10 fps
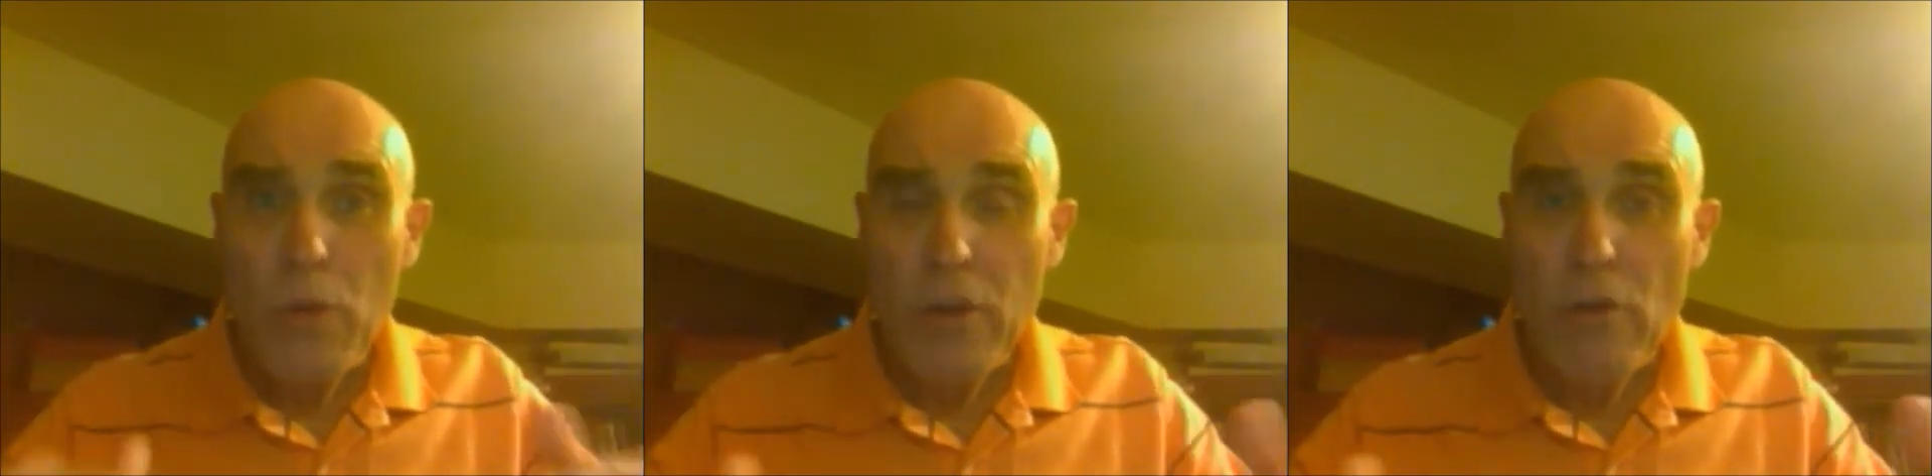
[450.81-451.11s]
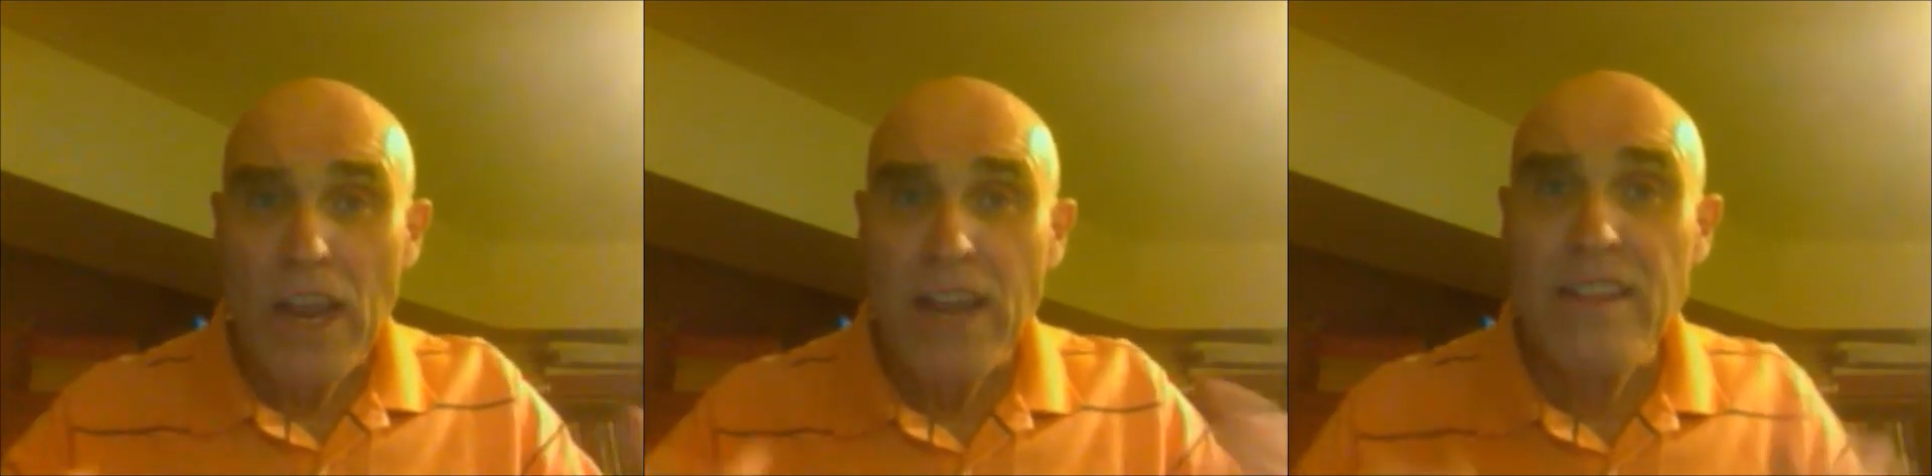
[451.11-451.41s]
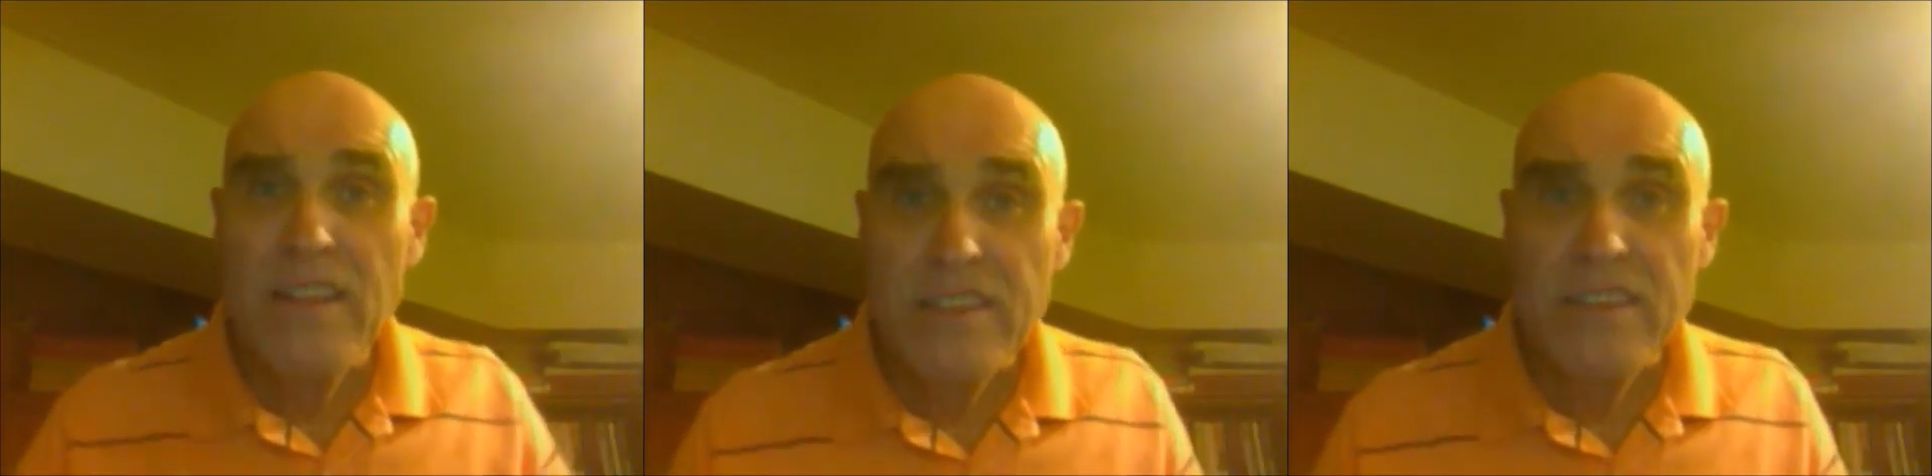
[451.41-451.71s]
created
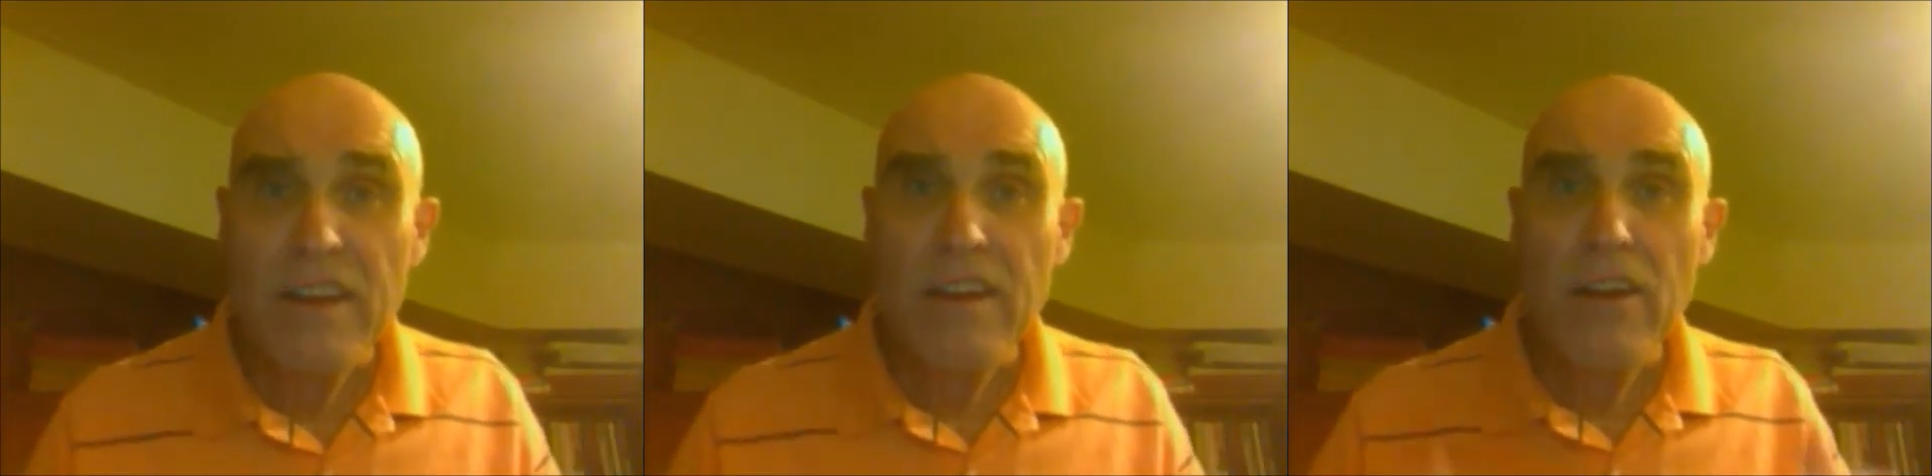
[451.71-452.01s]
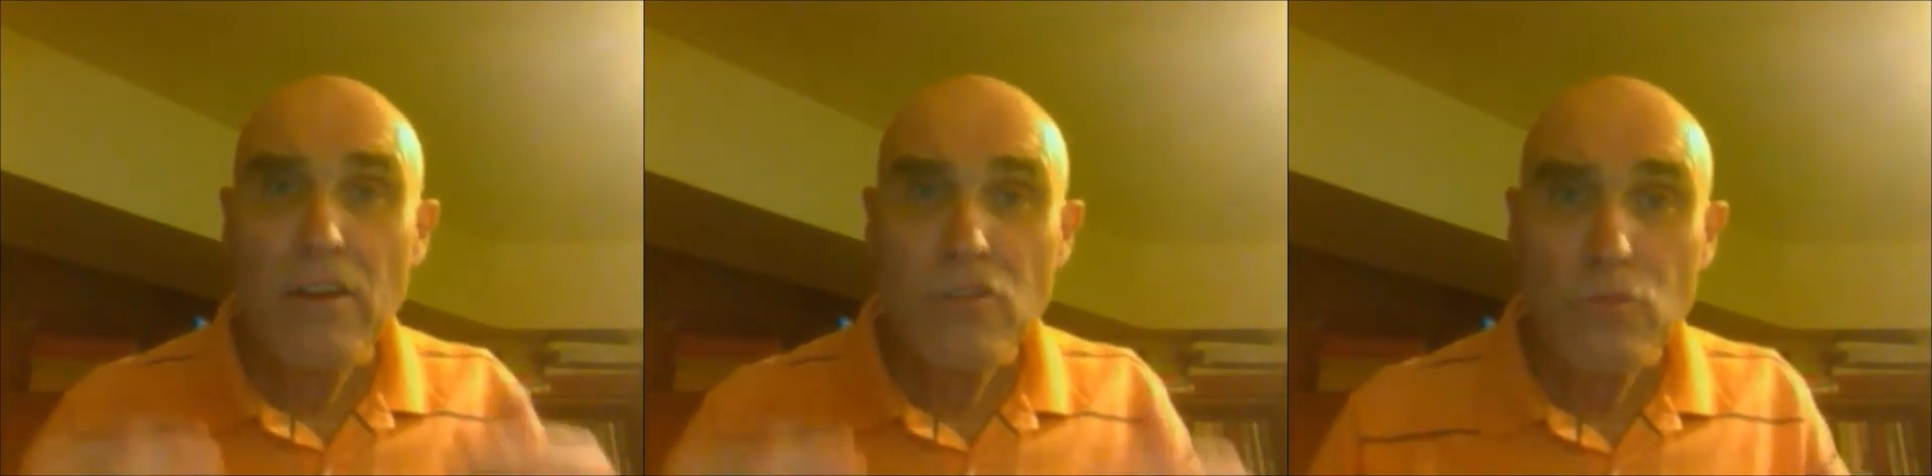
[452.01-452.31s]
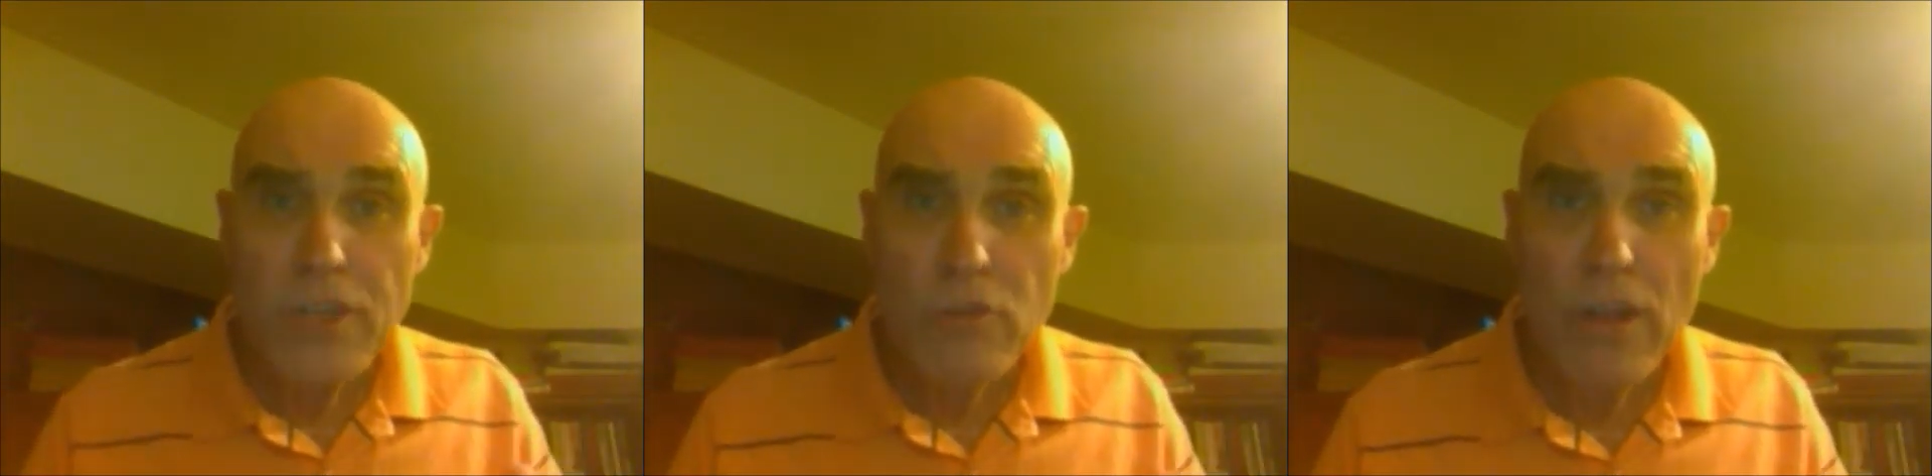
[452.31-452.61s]
the scenarios,
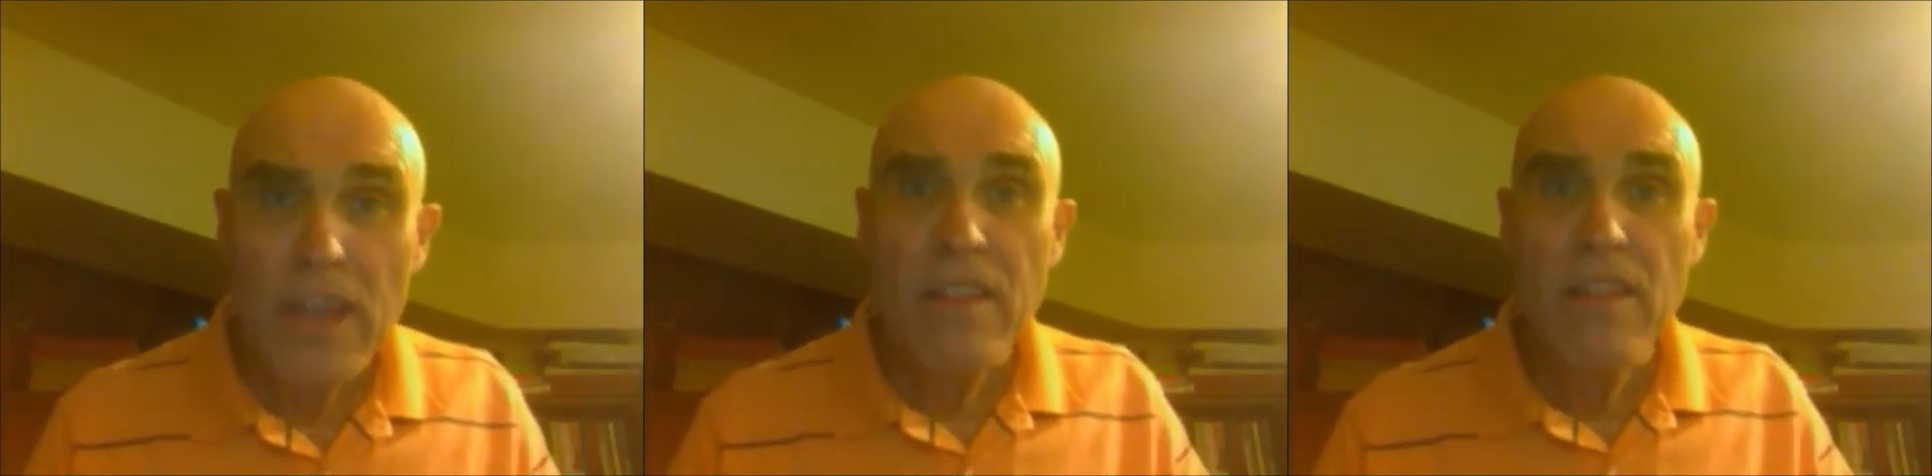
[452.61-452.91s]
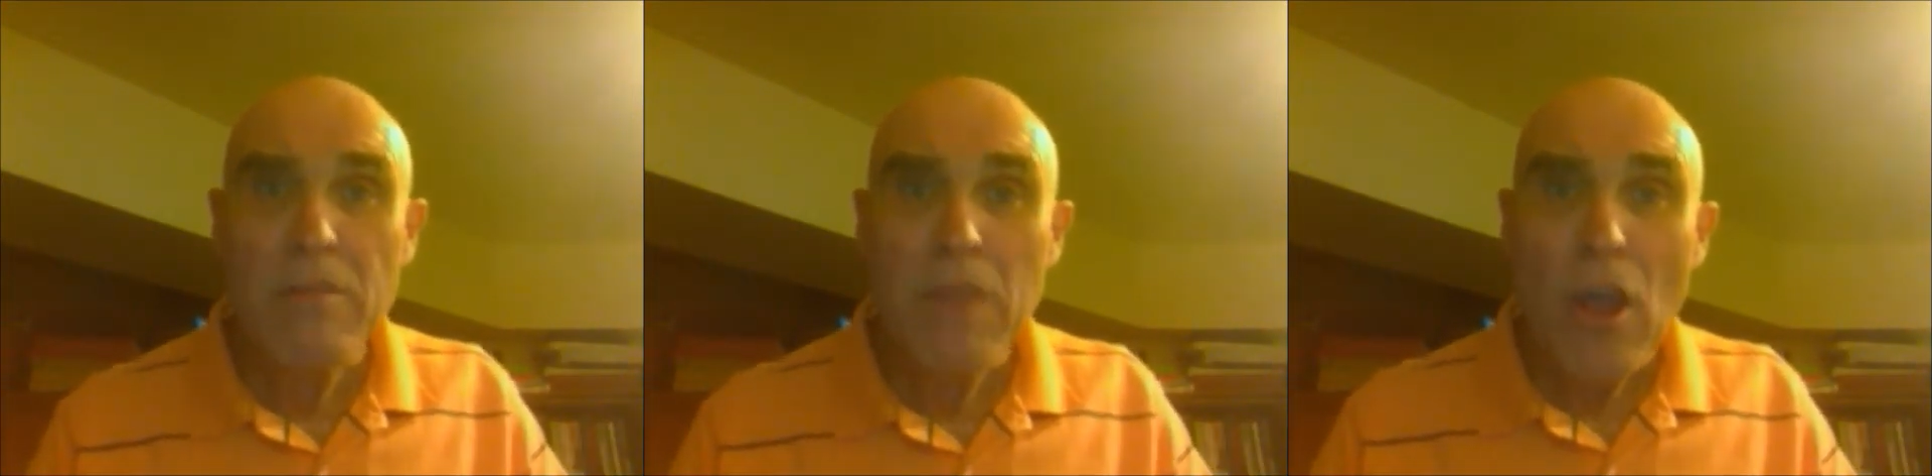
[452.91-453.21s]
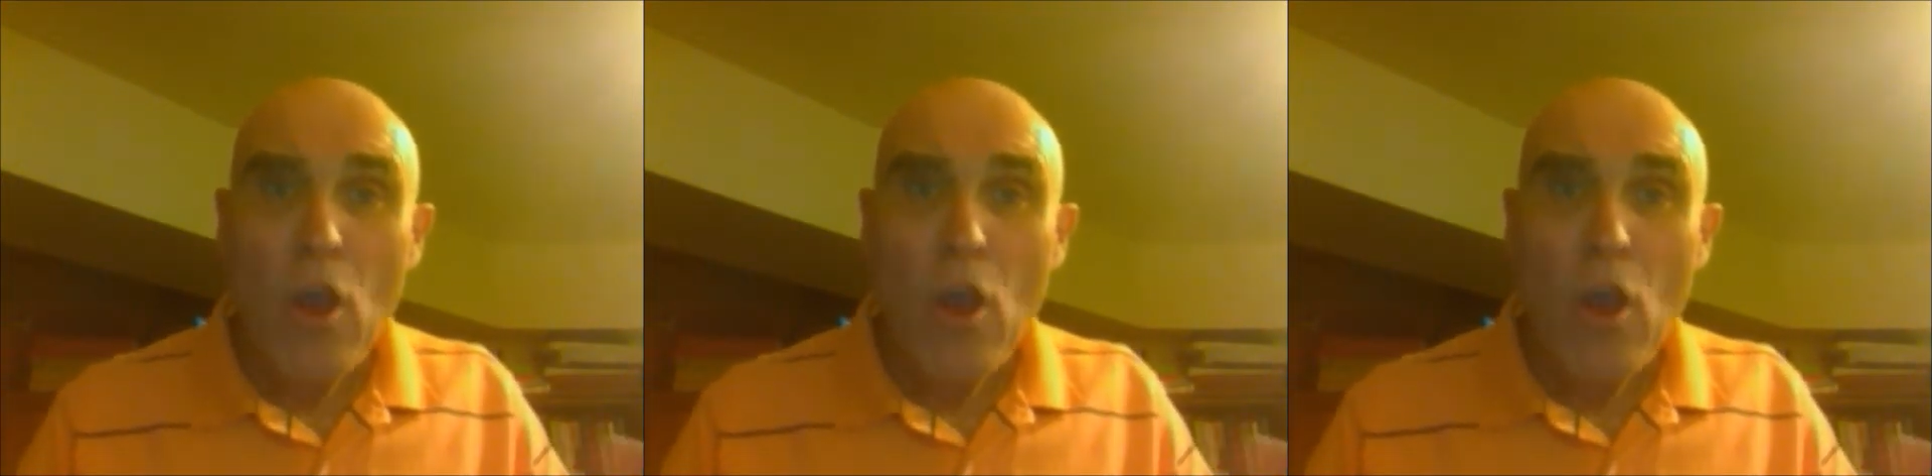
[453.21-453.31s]
we trained them,